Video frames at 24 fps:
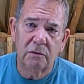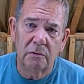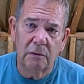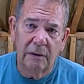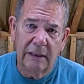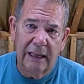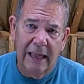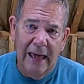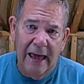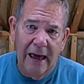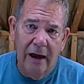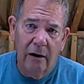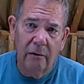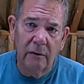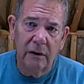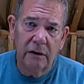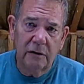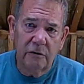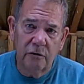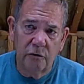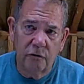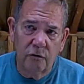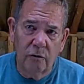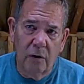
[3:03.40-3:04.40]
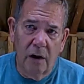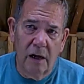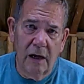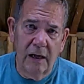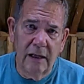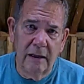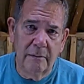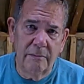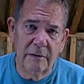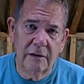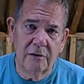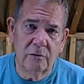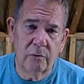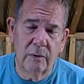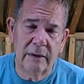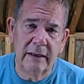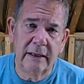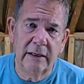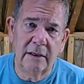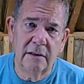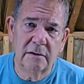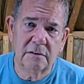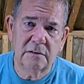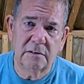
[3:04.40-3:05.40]
to allow it to dry in
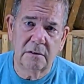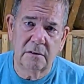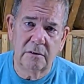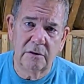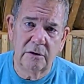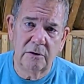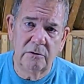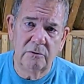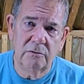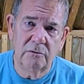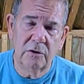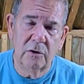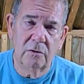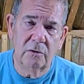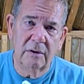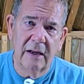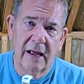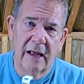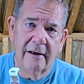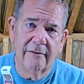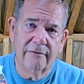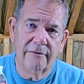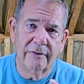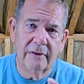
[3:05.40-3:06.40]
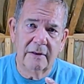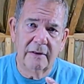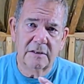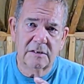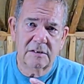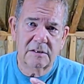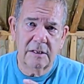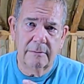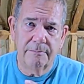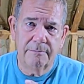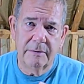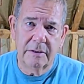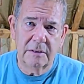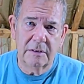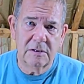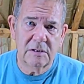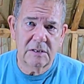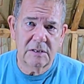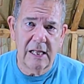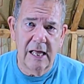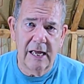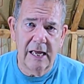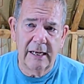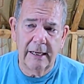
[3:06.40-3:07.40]
between so you don't have things slipping and
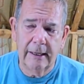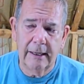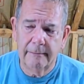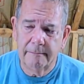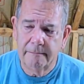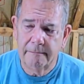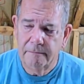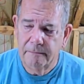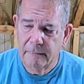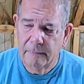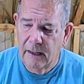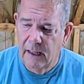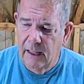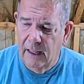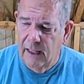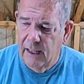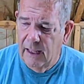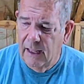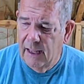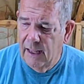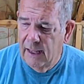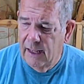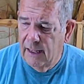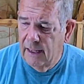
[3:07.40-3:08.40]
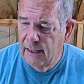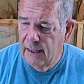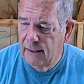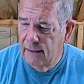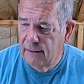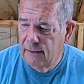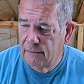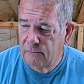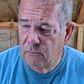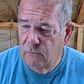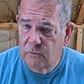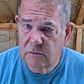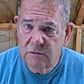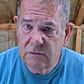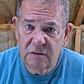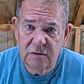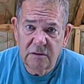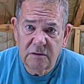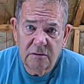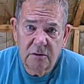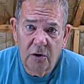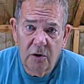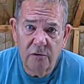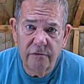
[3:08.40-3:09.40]
sliding. And we'll
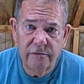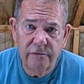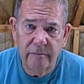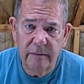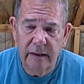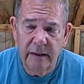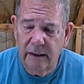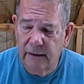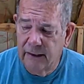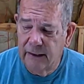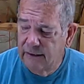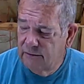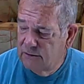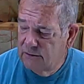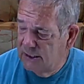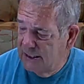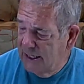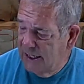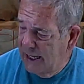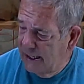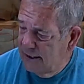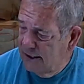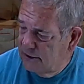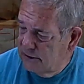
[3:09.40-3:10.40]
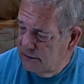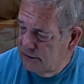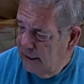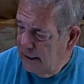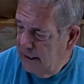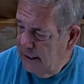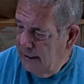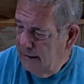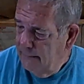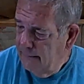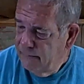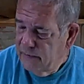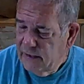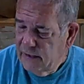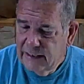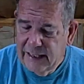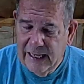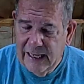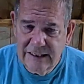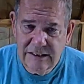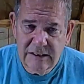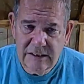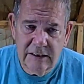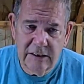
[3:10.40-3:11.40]
just go from there. Now, today's
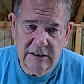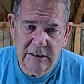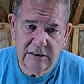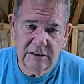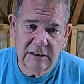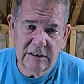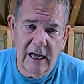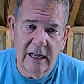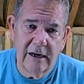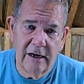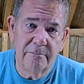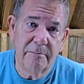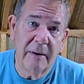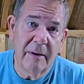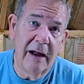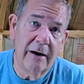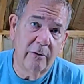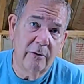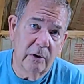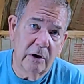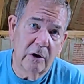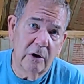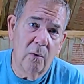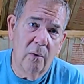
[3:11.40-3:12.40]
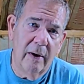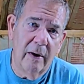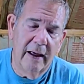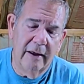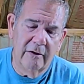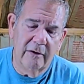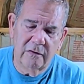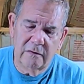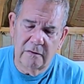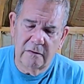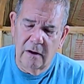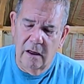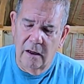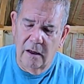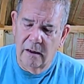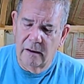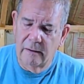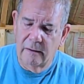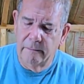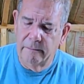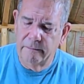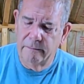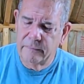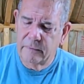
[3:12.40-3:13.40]
lesson is kind of by request.
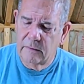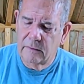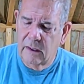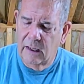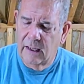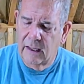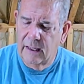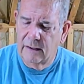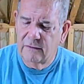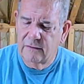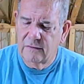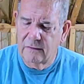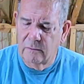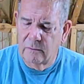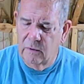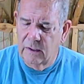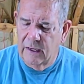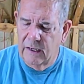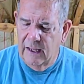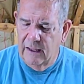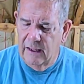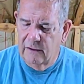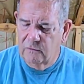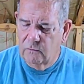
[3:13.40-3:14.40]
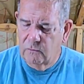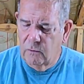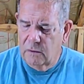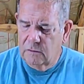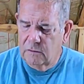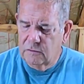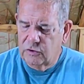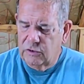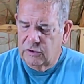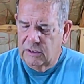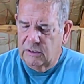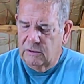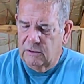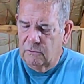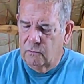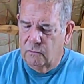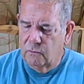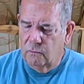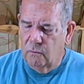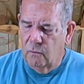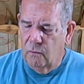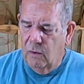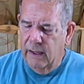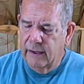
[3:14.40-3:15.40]
I had someone ask, well, gee,
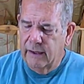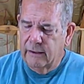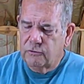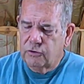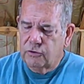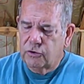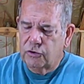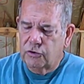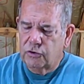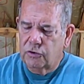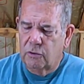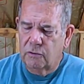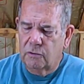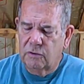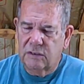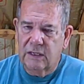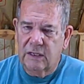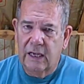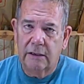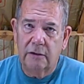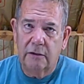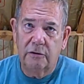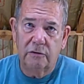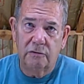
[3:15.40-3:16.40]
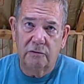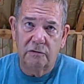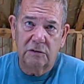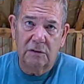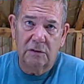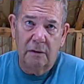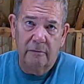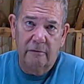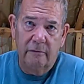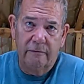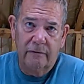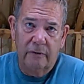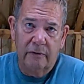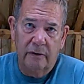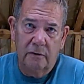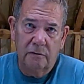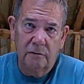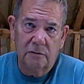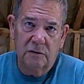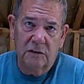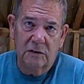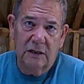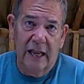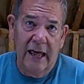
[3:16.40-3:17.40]
why don't you show us how to do some of
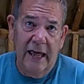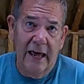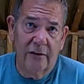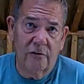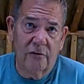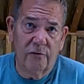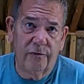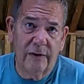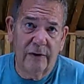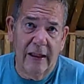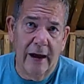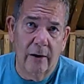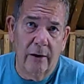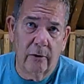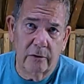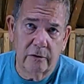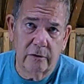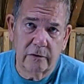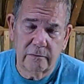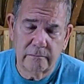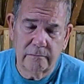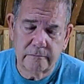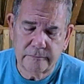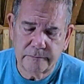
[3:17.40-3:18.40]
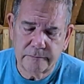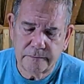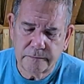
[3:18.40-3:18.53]
those glass flowers?